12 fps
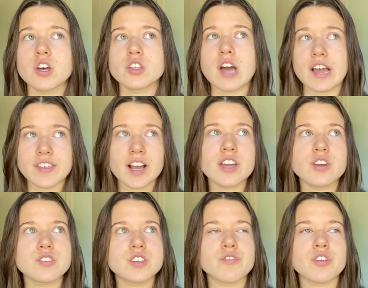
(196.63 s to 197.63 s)
I think I
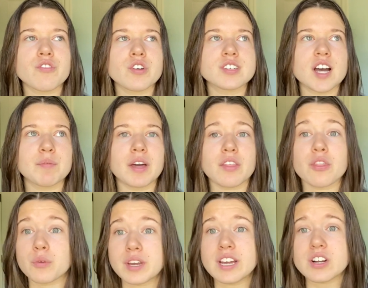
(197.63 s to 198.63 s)
used it for the first time like
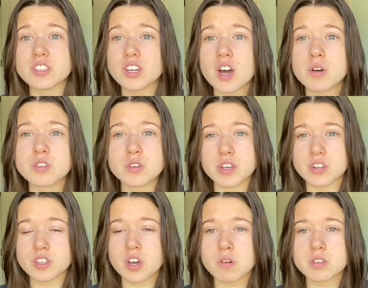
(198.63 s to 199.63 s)
3 years ago, 2
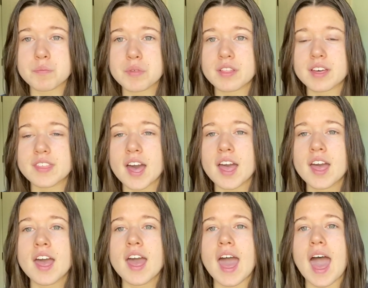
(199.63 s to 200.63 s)
years ago or something like that.
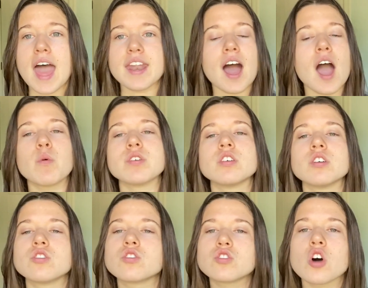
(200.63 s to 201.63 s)
And I was
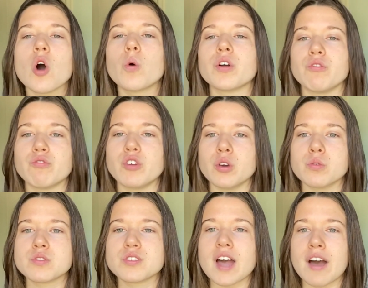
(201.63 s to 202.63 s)
so
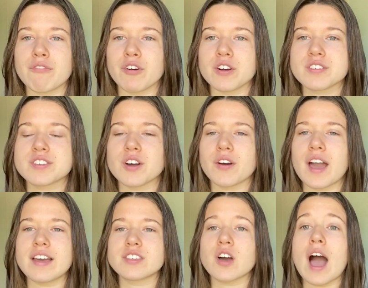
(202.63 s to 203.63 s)
confused at first,
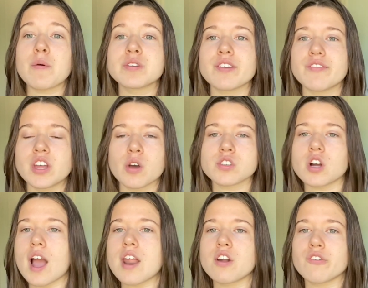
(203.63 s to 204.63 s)
okay? So I was a
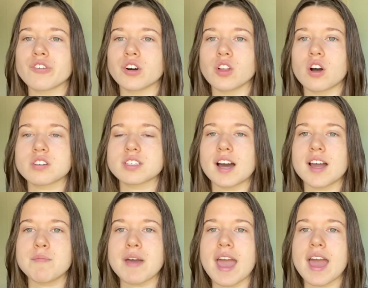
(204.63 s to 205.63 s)
VideoStar editor for a long
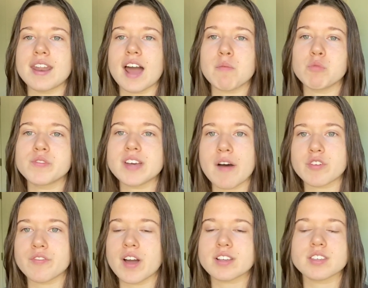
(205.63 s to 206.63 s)
time and I moved to
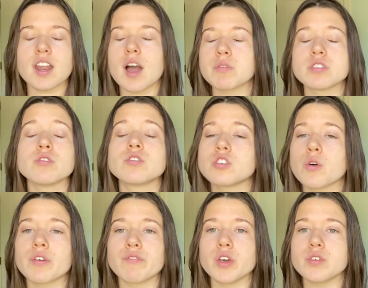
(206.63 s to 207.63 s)
After Effects and I was so
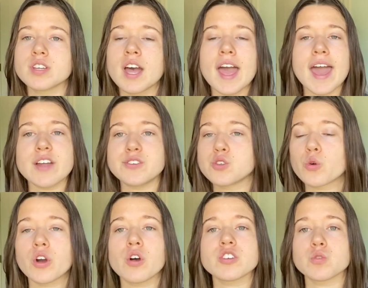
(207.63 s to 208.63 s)
confused. And
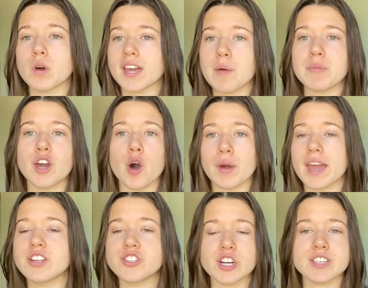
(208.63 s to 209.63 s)
tutorials is what kept me going.
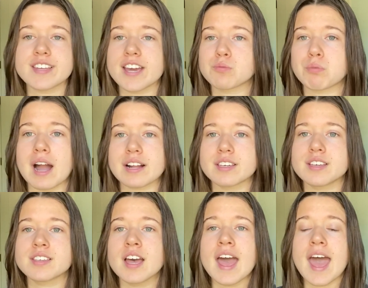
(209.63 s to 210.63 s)
It just takes
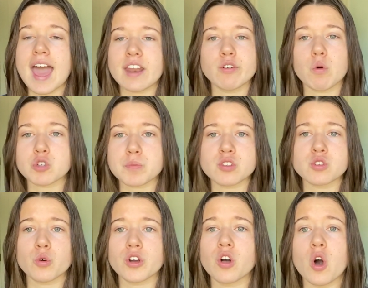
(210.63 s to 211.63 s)
practice. And if you watch my
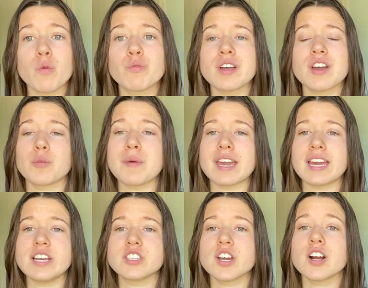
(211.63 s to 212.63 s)
tutorial, hopefully it'll make it
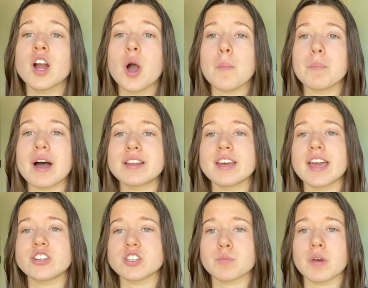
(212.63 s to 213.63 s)
easier, but
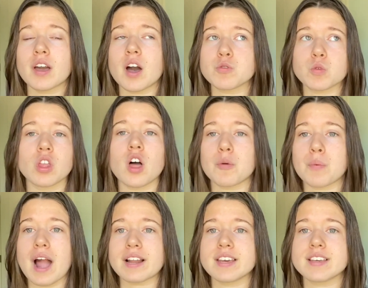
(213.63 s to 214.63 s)
it just comes with a lot of
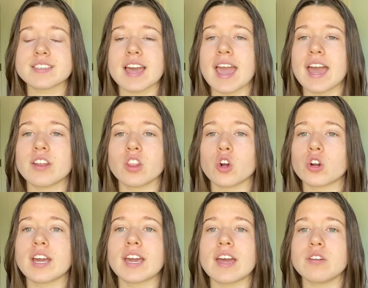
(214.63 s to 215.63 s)
practice and
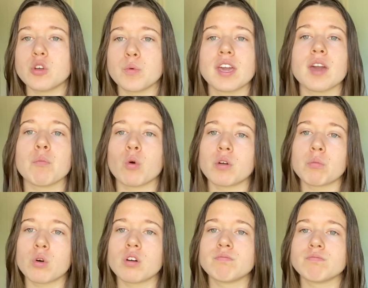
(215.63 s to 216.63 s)
learning and doing it more and
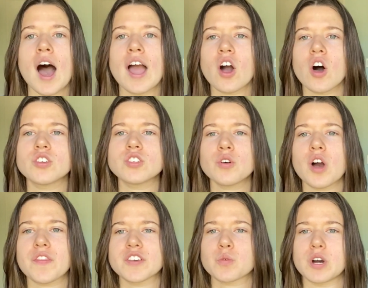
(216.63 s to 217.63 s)
more. I also
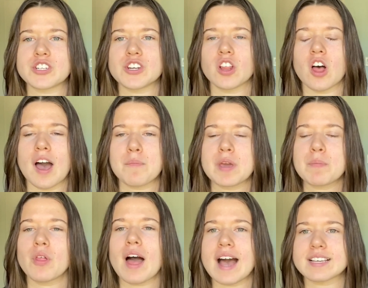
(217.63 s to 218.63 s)
got this question a lot,
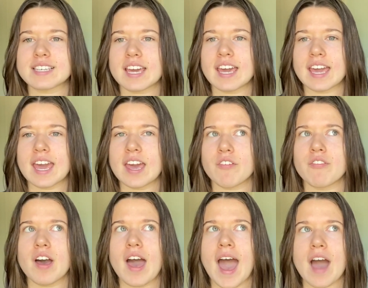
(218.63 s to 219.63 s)
people asking
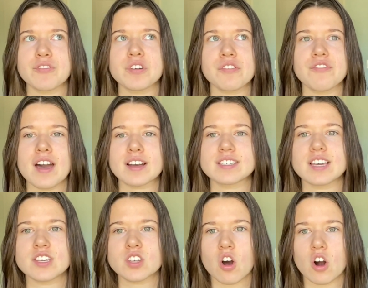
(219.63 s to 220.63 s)
if After Effects
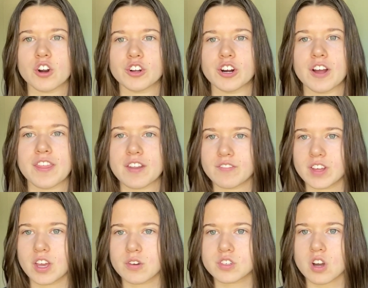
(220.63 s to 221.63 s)
is harder than
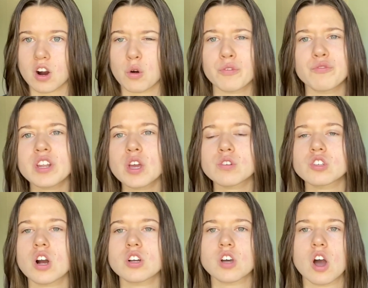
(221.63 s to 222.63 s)
VideoStar, or
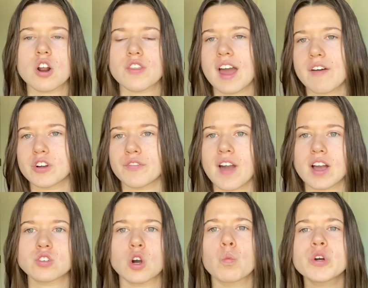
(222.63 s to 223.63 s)
VideoStar is harder than After
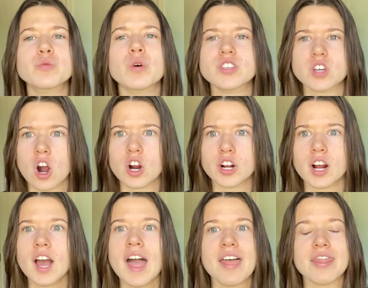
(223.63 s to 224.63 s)
Effects, or which one is
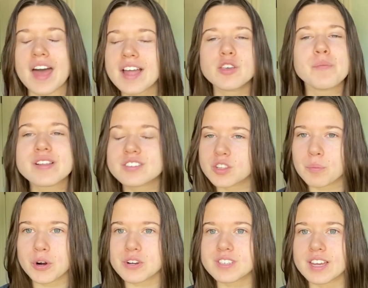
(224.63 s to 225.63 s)
harder. That depends on the
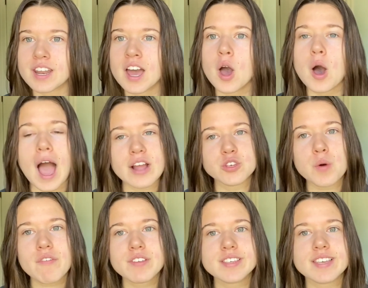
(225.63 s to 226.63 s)
person. I do
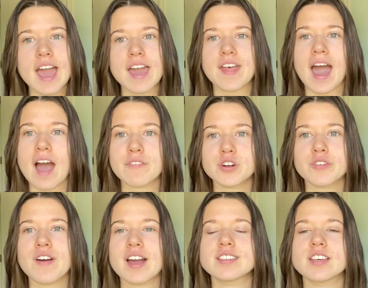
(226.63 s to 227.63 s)
have to say that After
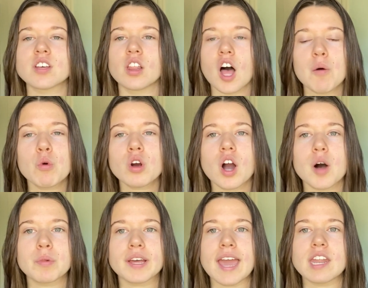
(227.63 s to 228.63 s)
Effects is a lot more
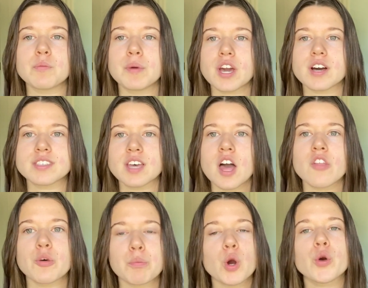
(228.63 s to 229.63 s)
complicated because
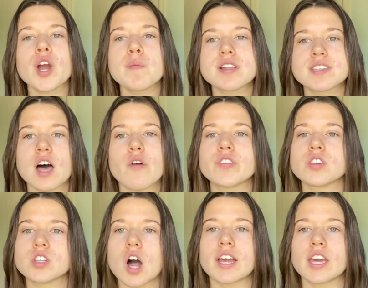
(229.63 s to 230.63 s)
the program itself
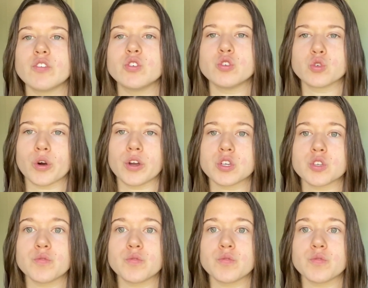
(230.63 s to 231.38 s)
does not give you tutorials.